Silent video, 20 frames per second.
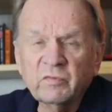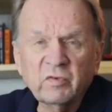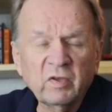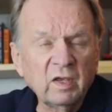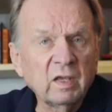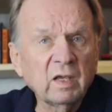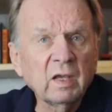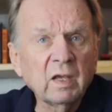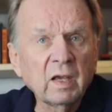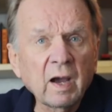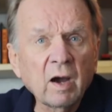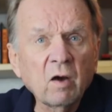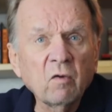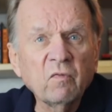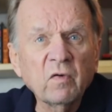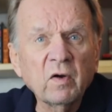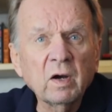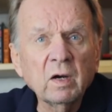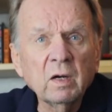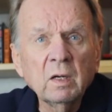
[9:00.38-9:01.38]
Seeking
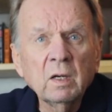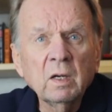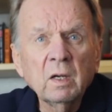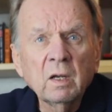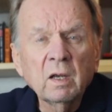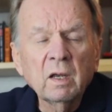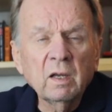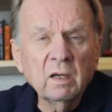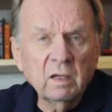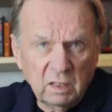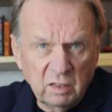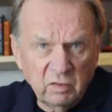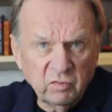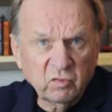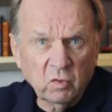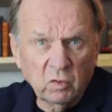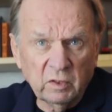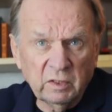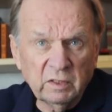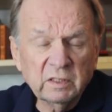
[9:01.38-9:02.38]
Alpha, and
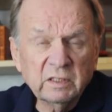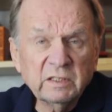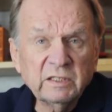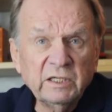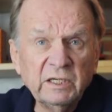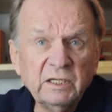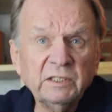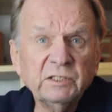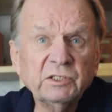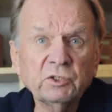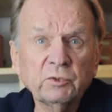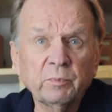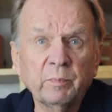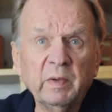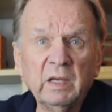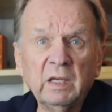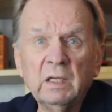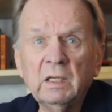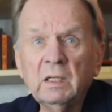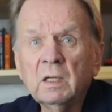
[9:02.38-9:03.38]
he's going to teach
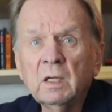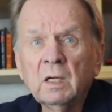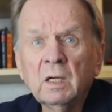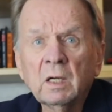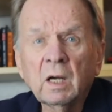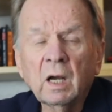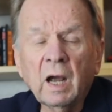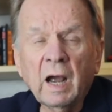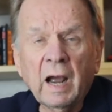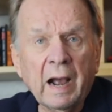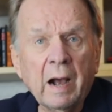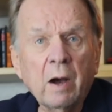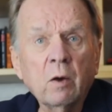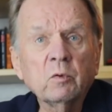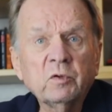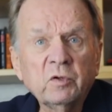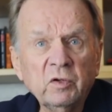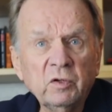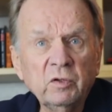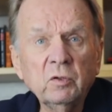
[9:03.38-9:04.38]
me
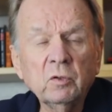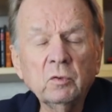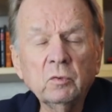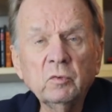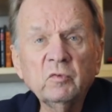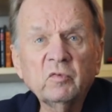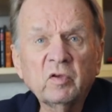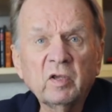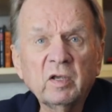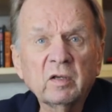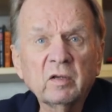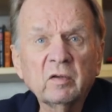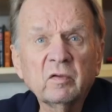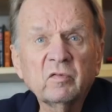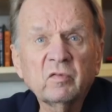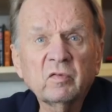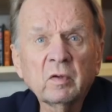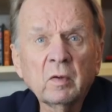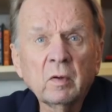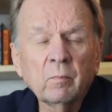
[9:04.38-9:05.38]
how to use
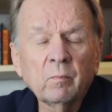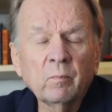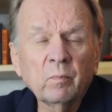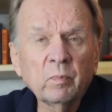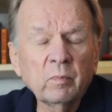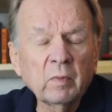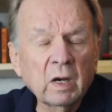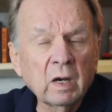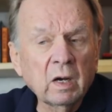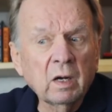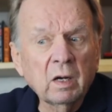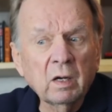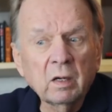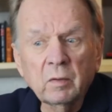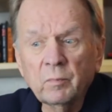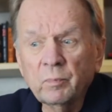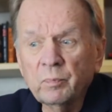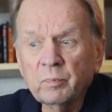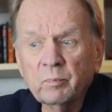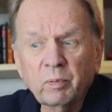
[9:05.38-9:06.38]
his
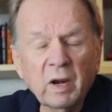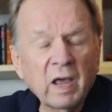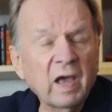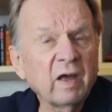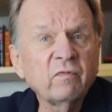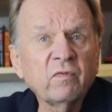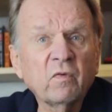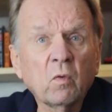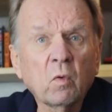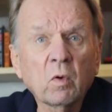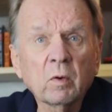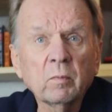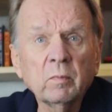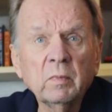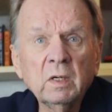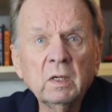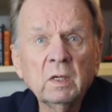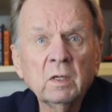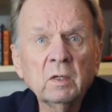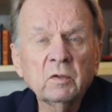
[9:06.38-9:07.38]
um,
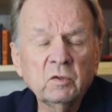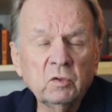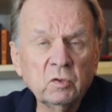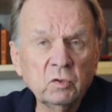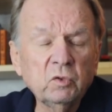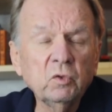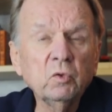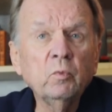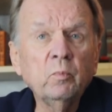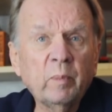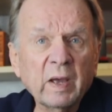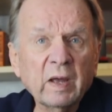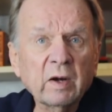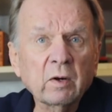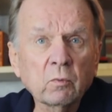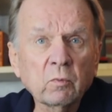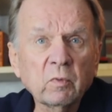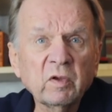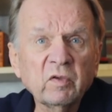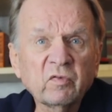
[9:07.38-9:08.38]
platform to do
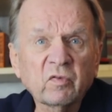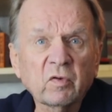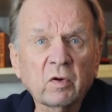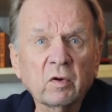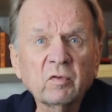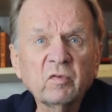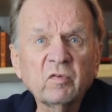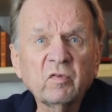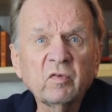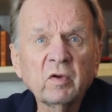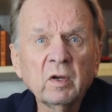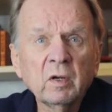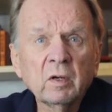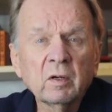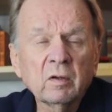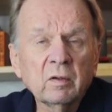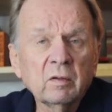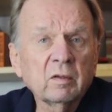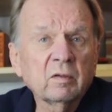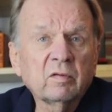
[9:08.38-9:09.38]
better research
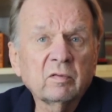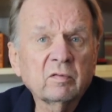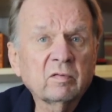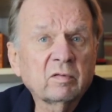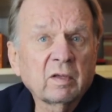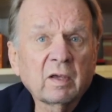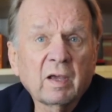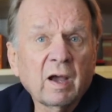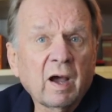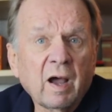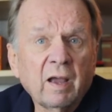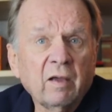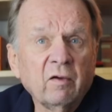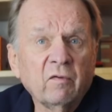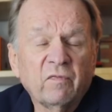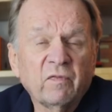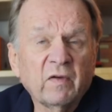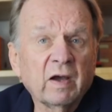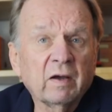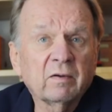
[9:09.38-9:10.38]
this is the guy
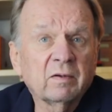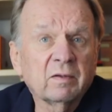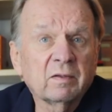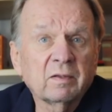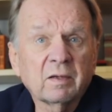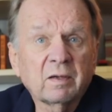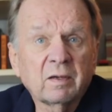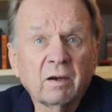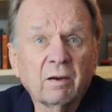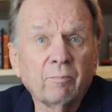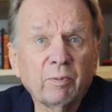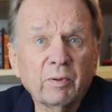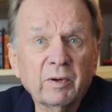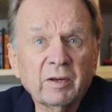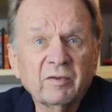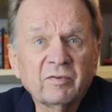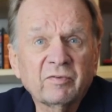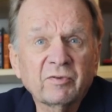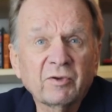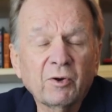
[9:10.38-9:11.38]
who founded the
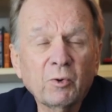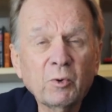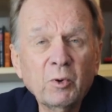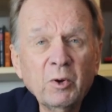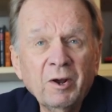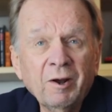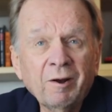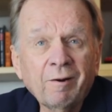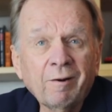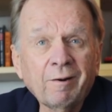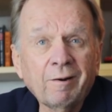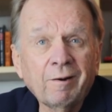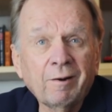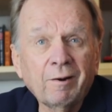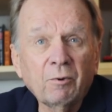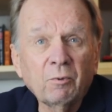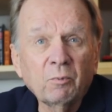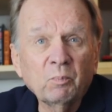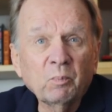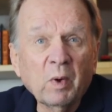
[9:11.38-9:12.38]
company. So
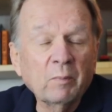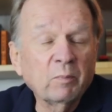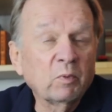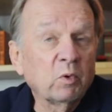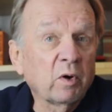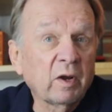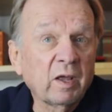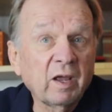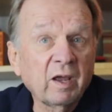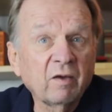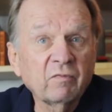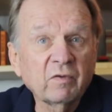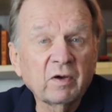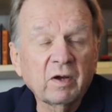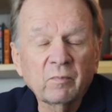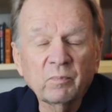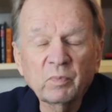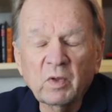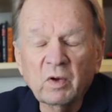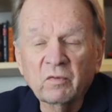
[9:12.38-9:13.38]
uh, I'm going to have
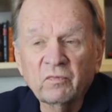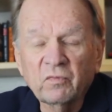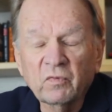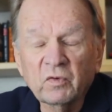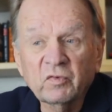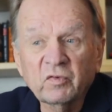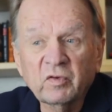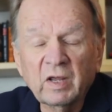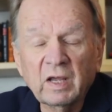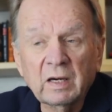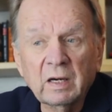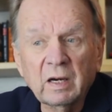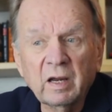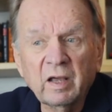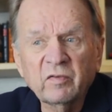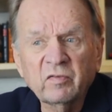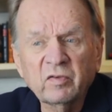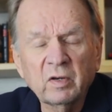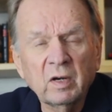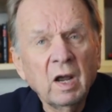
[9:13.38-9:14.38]
a, a firsthand
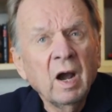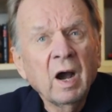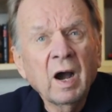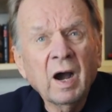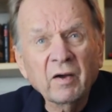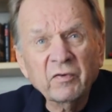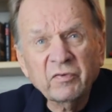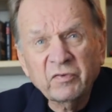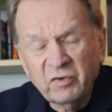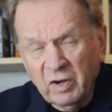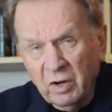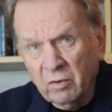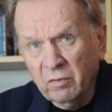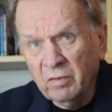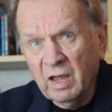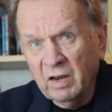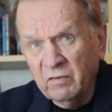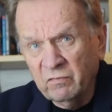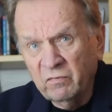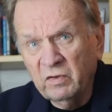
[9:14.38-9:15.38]
lesson. I'll
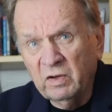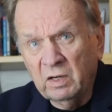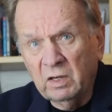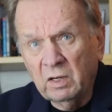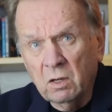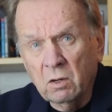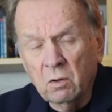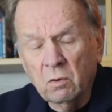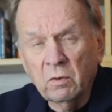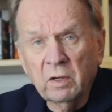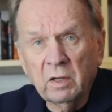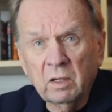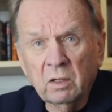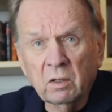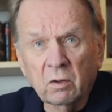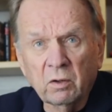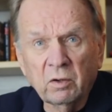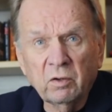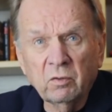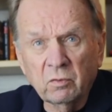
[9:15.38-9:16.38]
share that video
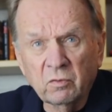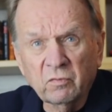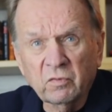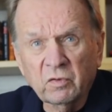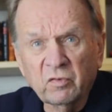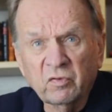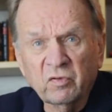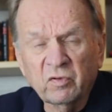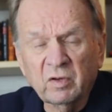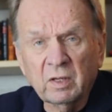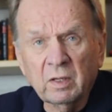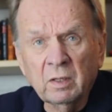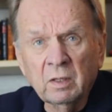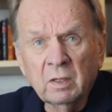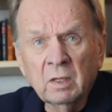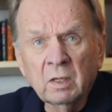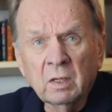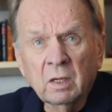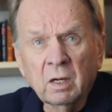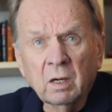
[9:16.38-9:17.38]
in our university,
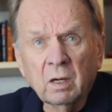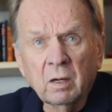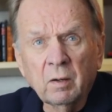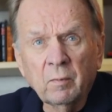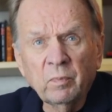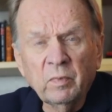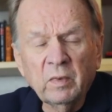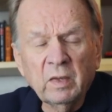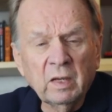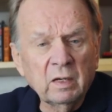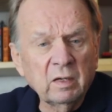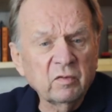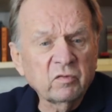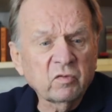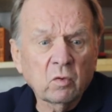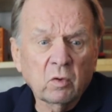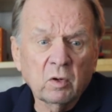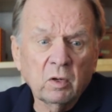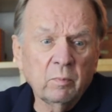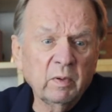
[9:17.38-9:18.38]
um, and
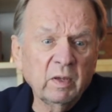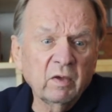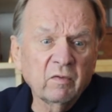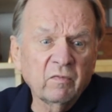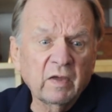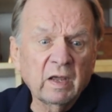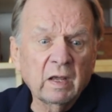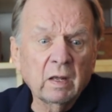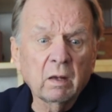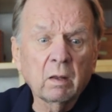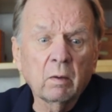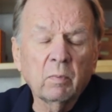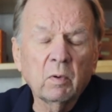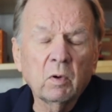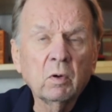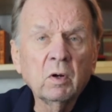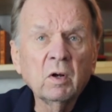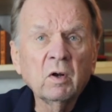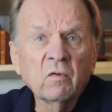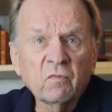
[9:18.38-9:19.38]
it's going to be
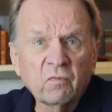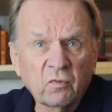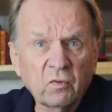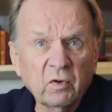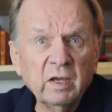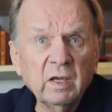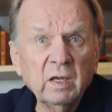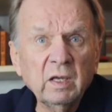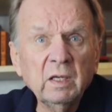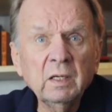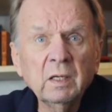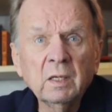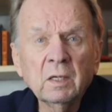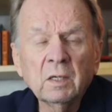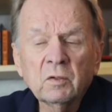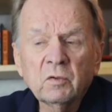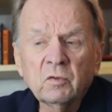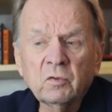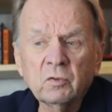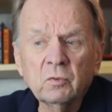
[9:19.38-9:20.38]
available free
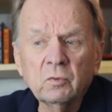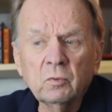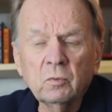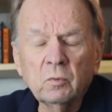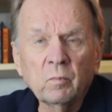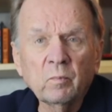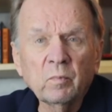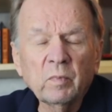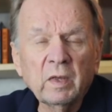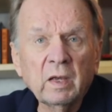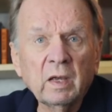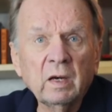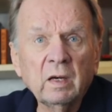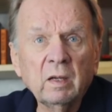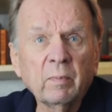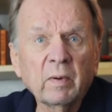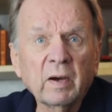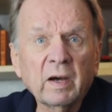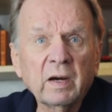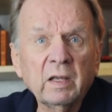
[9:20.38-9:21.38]
to
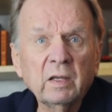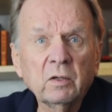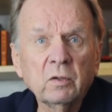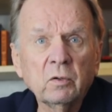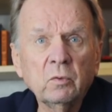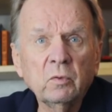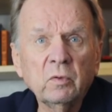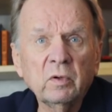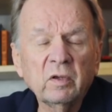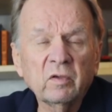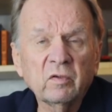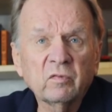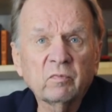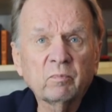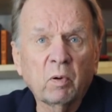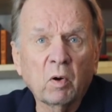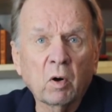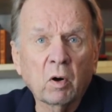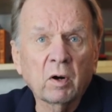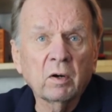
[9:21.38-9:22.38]
anybody who is
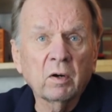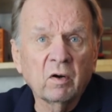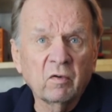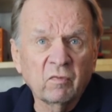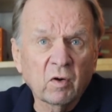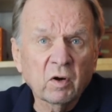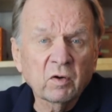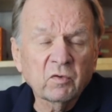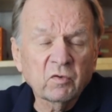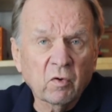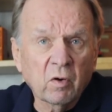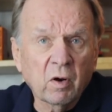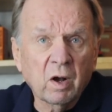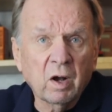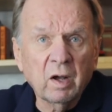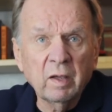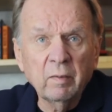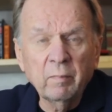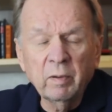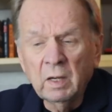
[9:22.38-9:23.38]
part of our
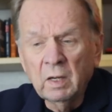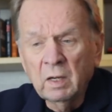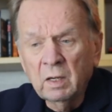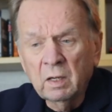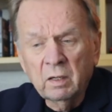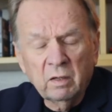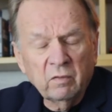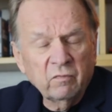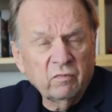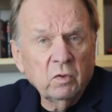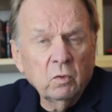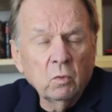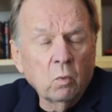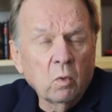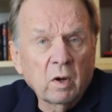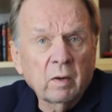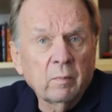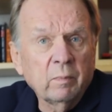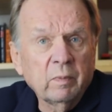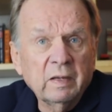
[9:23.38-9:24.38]
tribe. And if you
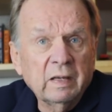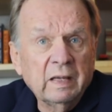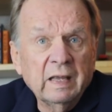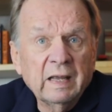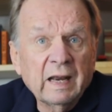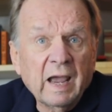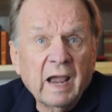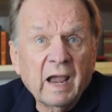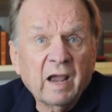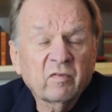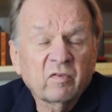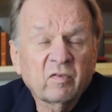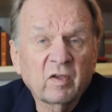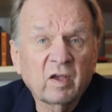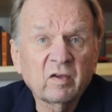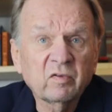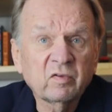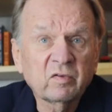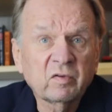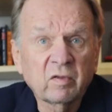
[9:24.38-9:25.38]
want to get
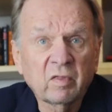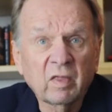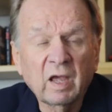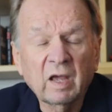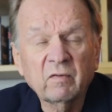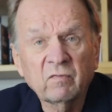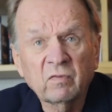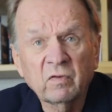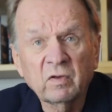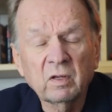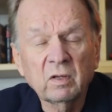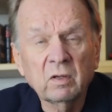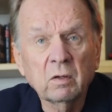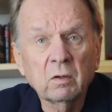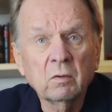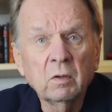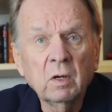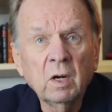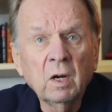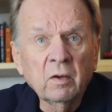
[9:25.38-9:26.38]
access to that
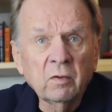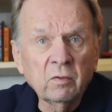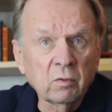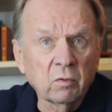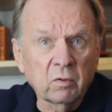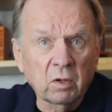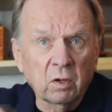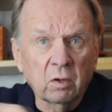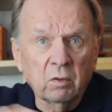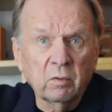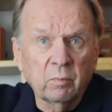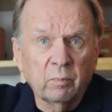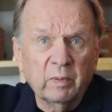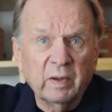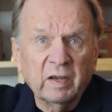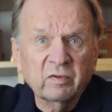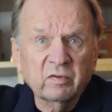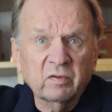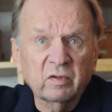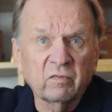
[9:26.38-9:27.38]
video, you'll go to
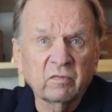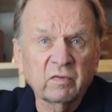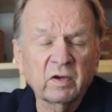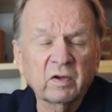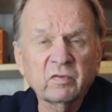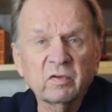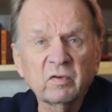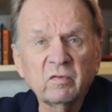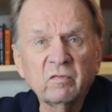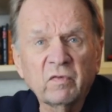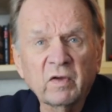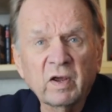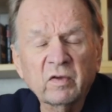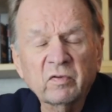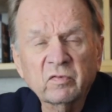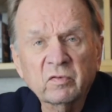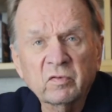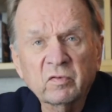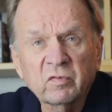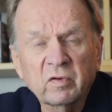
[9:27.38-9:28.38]

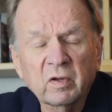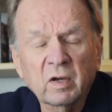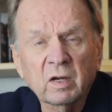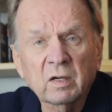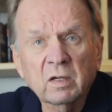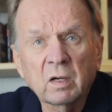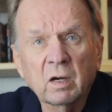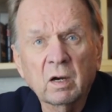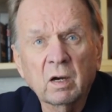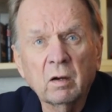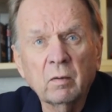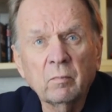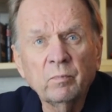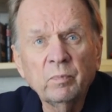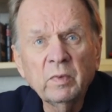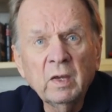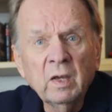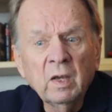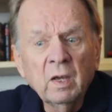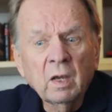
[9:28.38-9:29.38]

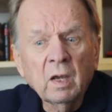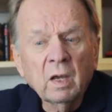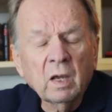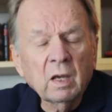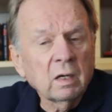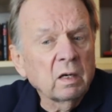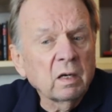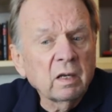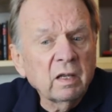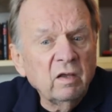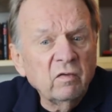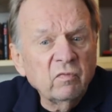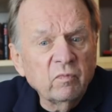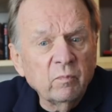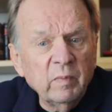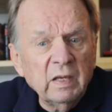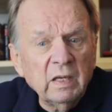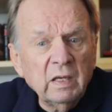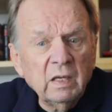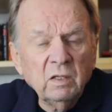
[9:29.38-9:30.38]
bestofusinvestors.com and
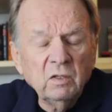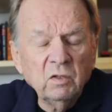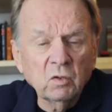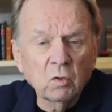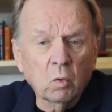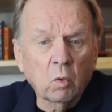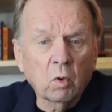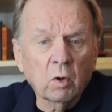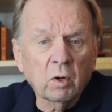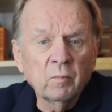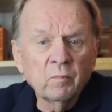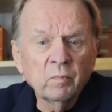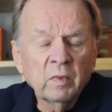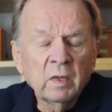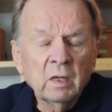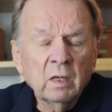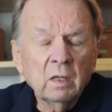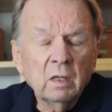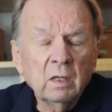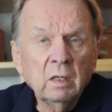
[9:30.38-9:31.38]
leave me your
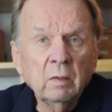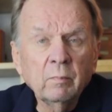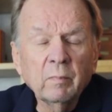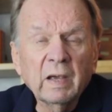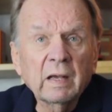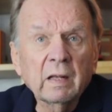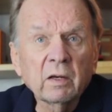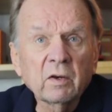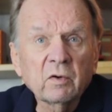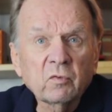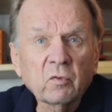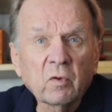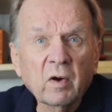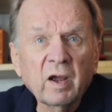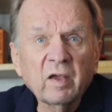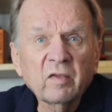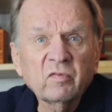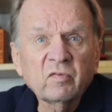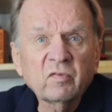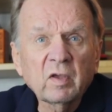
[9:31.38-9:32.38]
email
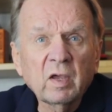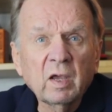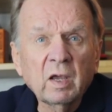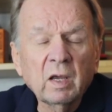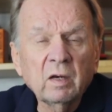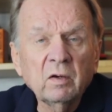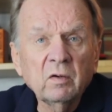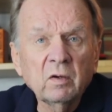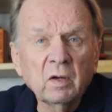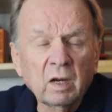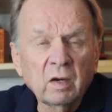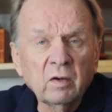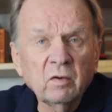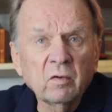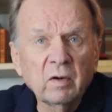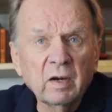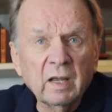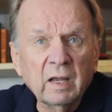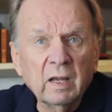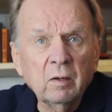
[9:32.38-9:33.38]
address and, and
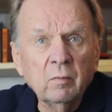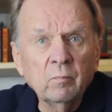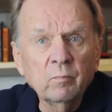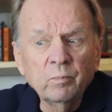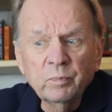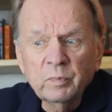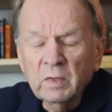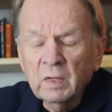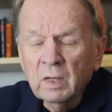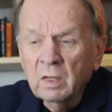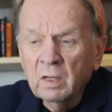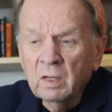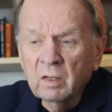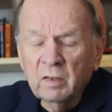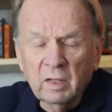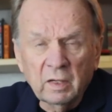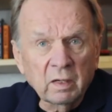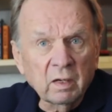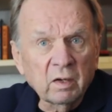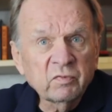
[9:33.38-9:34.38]
your name
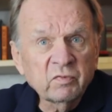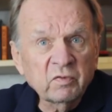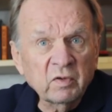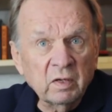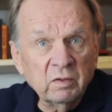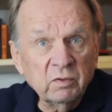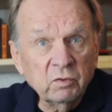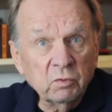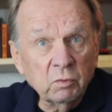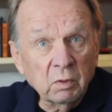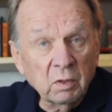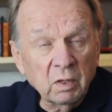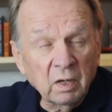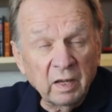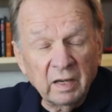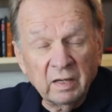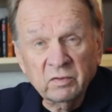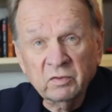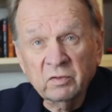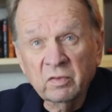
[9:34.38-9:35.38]
and then I'll send you a
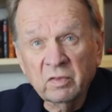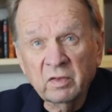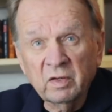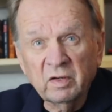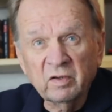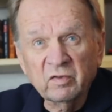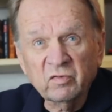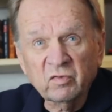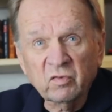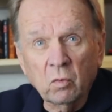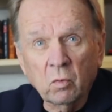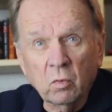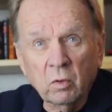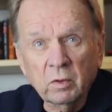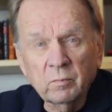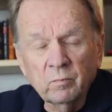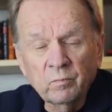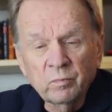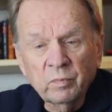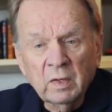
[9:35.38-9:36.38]
link to the
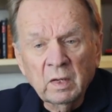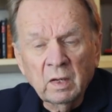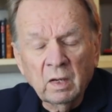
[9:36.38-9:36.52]
Discord.